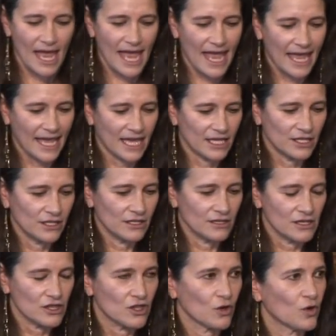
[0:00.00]

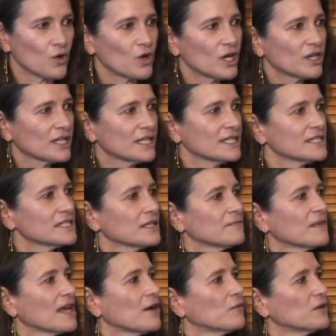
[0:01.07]
And the
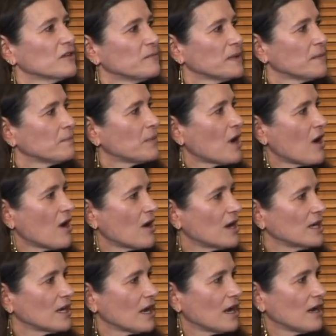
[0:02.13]
organism that we've been
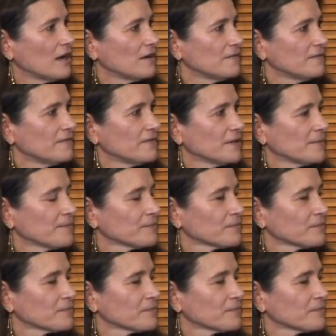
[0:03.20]
part of,